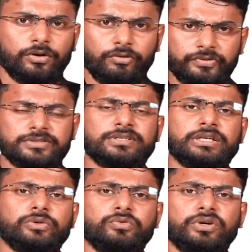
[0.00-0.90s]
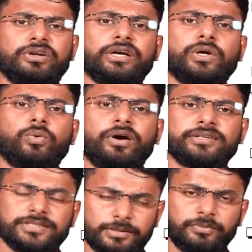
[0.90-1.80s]
Obviously, you would require
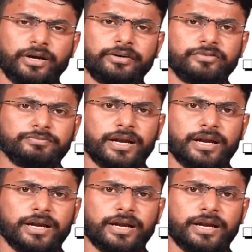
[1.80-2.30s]
some kind of